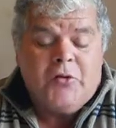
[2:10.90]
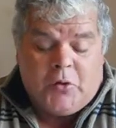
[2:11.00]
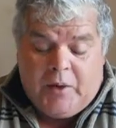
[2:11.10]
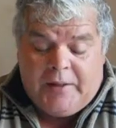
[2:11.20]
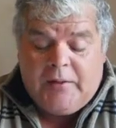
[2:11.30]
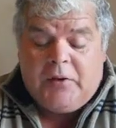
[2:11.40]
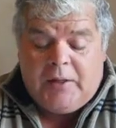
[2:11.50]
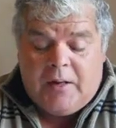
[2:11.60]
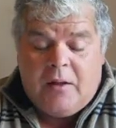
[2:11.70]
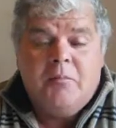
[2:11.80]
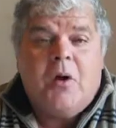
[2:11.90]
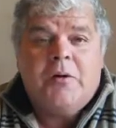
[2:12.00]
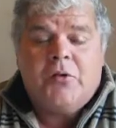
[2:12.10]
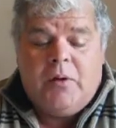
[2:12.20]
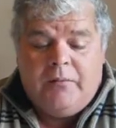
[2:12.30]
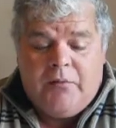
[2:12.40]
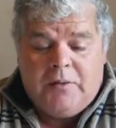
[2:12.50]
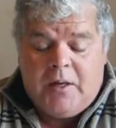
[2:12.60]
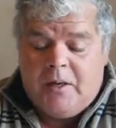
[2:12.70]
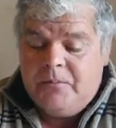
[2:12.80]
So I did think out of the box quite a few
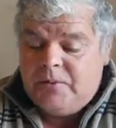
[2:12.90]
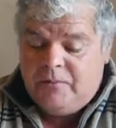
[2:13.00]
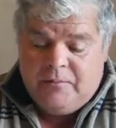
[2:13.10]
times.